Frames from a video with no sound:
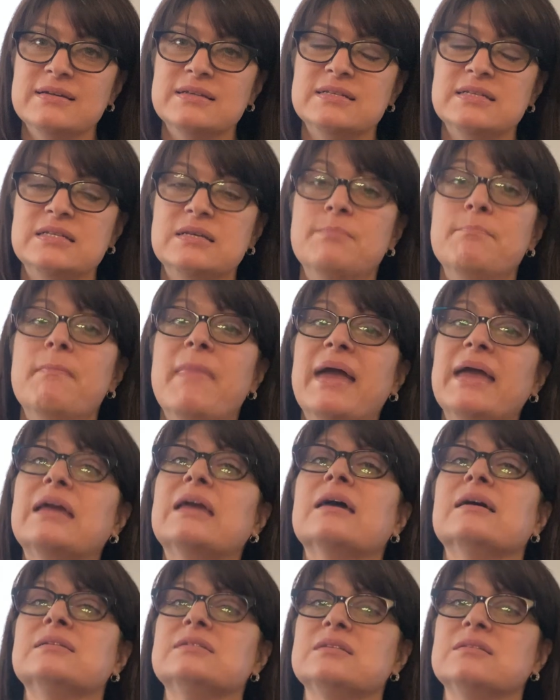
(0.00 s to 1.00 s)
to make
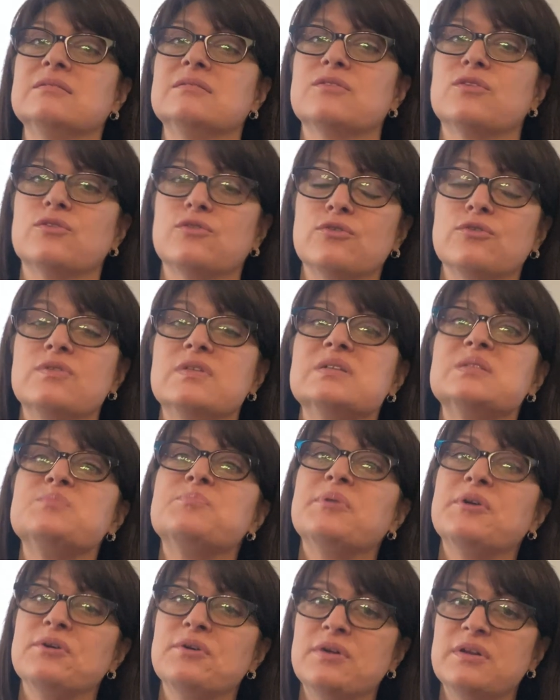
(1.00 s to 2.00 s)
it through this
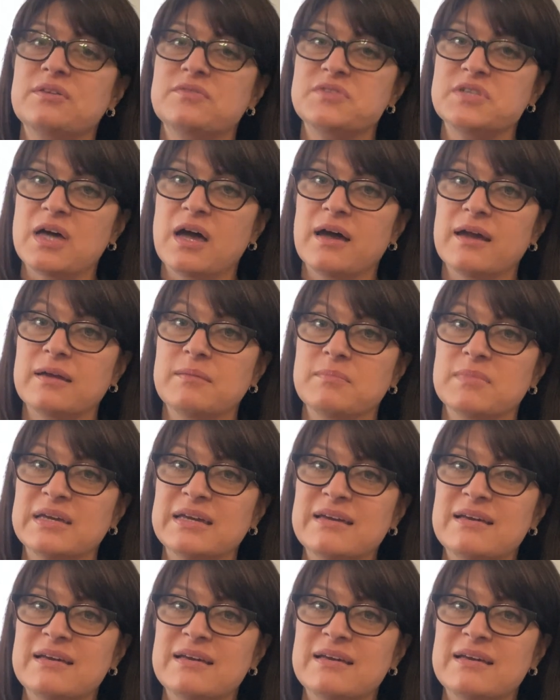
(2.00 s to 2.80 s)
period of time,